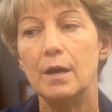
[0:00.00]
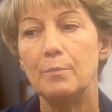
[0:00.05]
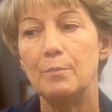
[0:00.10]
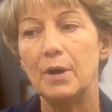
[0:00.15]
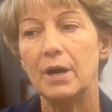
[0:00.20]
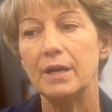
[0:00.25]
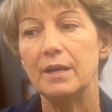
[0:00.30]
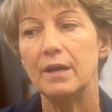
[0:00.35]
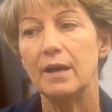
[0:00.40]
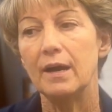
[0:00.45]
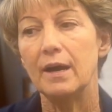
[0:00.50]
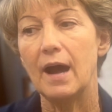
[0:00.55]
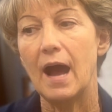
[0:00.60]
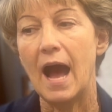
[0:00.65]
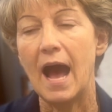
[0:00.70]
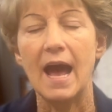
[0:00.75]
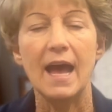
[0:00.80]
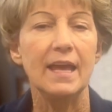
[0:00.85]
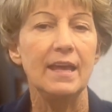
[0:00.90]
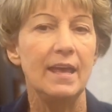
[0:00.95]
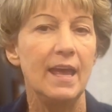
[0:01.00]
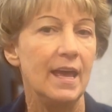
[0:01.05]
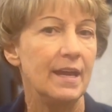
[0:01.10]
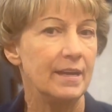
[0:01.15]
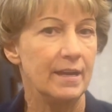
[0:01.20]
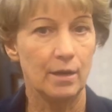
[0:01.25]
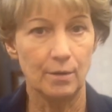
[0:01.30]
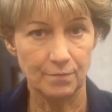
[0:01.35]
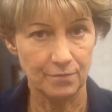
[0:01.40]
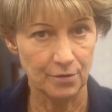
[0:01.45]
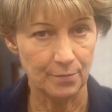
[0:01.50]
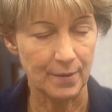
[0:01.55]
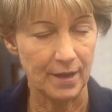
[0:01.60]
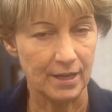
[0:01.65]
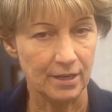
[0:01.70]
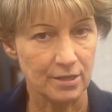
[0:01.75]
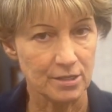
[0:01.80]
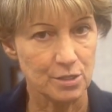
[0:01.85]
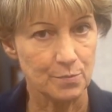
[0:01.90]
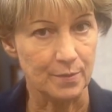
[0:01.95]
But I had help from my
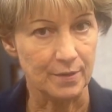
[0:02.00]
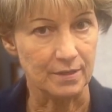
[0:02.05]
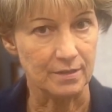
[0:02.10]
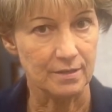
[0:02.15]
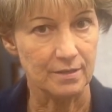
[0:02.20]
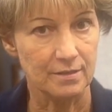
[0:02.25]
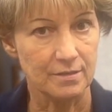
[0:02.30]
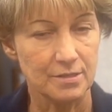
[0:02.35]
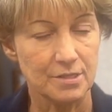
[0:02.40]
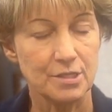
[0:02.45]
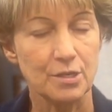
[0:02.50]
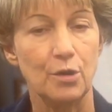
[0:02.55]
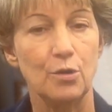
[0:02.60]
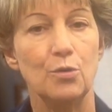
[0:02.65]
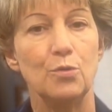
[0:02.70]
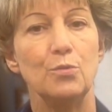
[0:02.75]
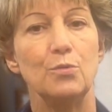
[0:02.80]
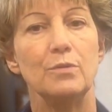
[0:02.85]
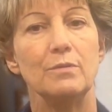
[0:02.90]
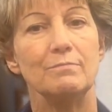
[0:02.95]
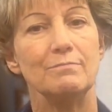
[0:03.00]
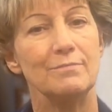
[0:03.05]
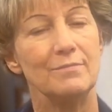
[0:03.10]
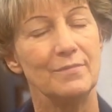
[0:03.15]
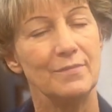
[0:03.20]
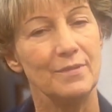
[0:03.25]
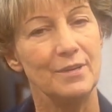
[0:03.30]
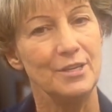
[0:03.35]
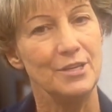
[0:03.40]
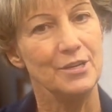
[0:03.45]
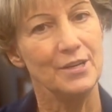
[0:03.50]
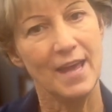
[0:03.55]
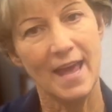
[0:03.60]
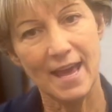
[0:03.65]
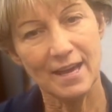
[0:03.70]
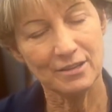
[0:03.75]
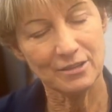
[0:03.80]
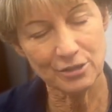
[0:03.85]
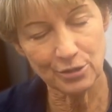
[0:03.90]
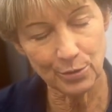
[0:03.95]
husband. So you
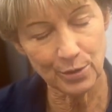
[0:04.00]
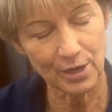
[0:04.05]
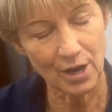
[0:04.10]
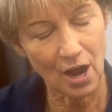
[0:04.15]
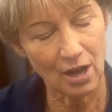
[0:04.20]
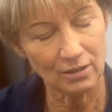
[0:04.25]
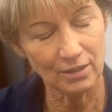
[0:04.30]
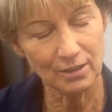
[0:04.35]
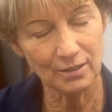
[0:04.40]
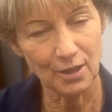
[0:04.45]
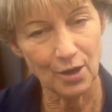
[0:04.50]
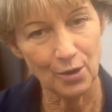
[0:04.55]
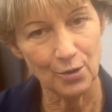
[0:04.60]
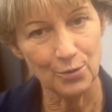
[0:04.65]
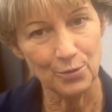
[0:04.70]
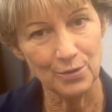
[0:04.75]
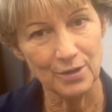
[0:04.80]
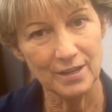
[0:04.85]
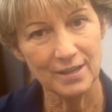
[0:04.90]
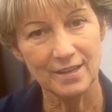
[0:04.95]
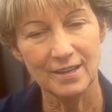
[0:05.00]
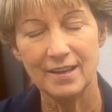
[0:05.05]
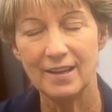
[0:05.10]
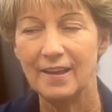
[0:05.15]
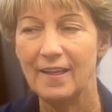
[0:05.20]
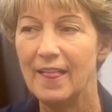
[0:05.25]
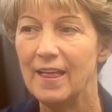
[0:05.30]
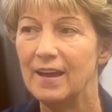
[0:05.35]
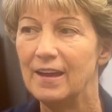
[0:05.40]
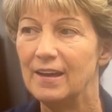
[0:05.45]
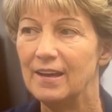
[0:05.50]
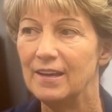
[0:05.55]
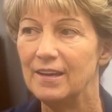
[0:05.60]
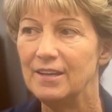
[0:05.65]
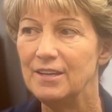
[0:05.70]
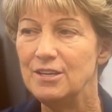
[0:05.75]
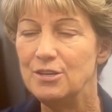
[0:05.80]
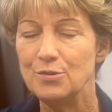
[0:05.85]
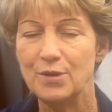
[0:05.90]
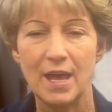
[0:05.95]
can't do it all alone.
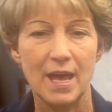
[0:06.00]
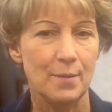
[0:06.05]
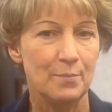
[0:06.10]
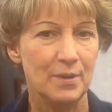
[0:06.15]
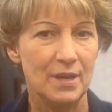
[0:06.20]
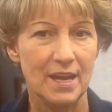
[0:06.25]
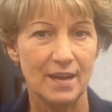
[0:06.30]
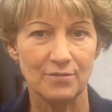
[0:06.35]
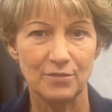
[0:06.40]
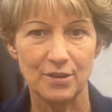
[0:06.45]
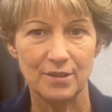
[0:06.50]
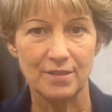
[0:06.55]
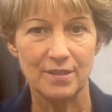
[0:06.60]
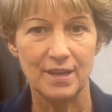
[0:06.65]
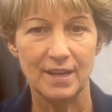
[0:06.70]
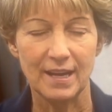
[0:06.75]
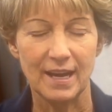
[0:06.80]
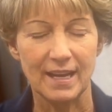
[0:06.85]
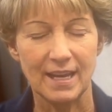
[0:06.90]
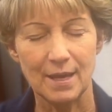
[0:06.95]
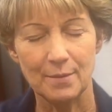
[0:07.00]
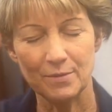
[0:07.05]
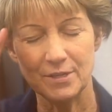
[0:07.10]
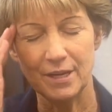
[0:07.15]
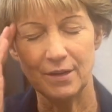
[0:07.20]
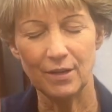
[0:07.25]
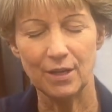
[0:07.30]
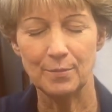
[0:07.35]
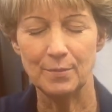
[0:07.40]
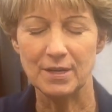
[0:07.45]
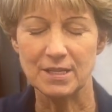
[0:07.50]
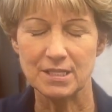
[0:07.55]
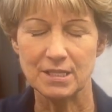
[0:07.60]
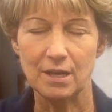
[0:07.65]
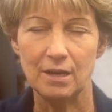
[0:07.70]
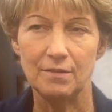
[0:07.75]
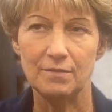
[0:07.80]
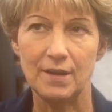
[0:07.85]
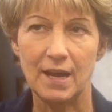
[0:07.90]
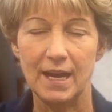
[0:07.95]
You can't be everything. I kept telling
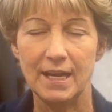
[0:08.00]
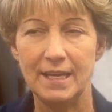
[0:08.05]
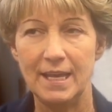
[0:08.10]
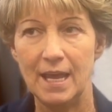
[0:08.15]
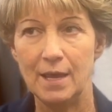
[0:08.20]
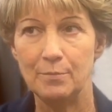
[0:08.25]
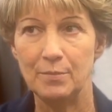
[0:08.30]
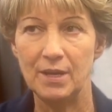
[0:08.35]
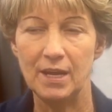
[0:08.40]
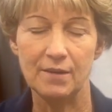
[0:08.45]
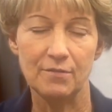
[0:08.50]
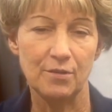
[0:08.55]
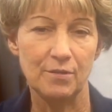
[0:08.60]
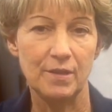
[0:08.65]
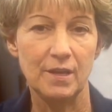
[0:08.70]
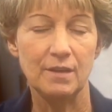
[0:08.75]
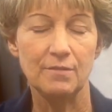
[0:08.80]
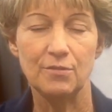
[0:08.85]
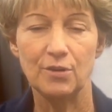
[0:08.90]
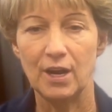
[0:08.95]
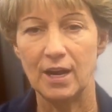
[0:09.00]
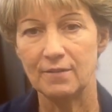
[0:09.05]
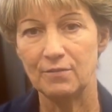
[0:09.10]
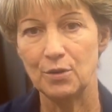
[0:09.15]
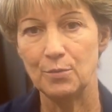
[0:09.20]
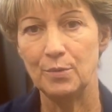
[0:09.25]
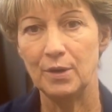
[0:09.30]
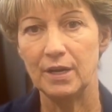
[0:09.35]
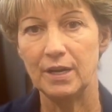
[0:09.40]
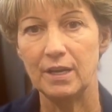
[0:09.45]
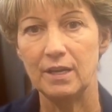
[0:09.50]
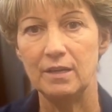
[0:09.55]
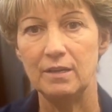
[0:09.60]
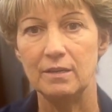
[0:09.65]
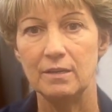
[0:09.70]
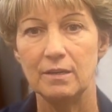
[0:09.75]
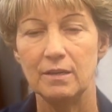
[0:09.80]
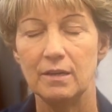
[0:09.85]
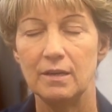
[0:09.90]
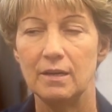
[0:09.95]
myself I can't be everything for everybody.
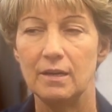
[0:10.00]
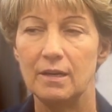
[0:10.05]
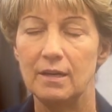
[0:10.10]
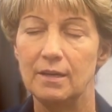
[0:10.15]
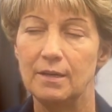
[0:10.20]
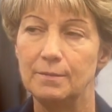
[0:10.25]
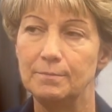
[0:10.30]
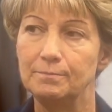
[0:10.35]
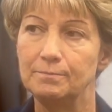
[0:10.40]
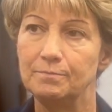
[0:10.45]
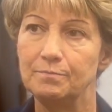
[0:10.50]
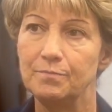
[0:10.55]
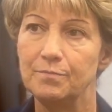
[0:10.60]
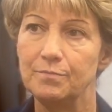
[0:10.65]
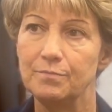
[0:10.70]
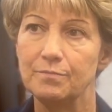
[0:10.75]
Um,